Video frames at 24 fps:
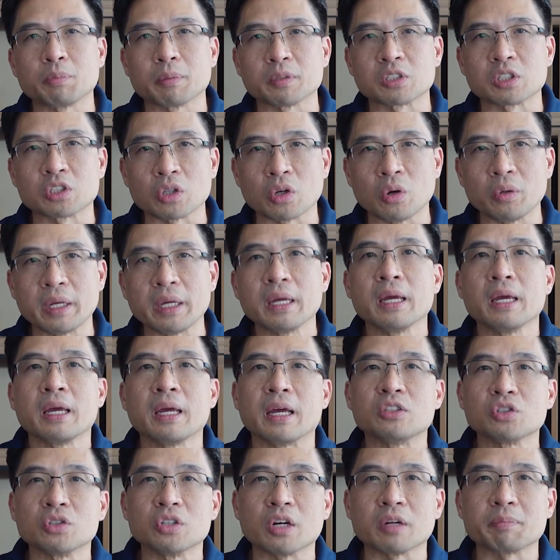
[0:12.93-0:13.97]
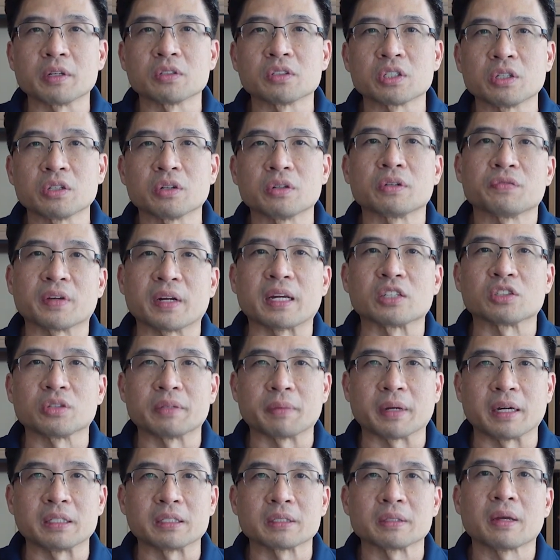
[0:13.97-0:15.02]
purposes only and should not be considered
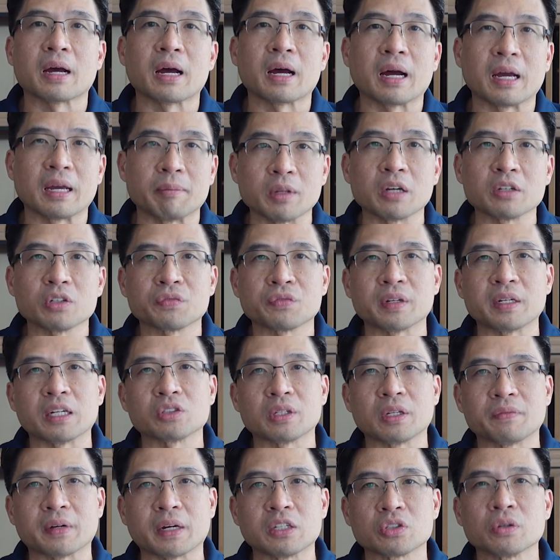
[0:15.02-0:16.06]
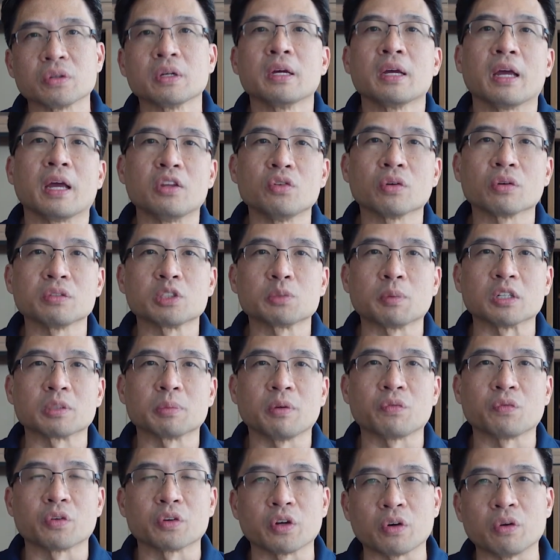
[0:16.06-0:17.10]
financial advice. I am not your financial advisor and you are
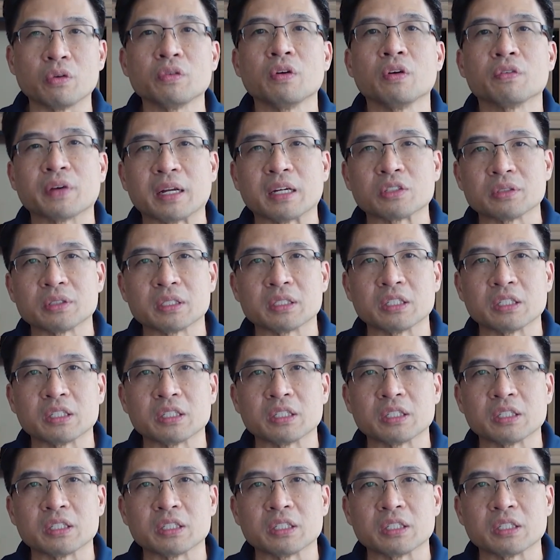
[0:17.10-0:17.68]
responsible for your own financial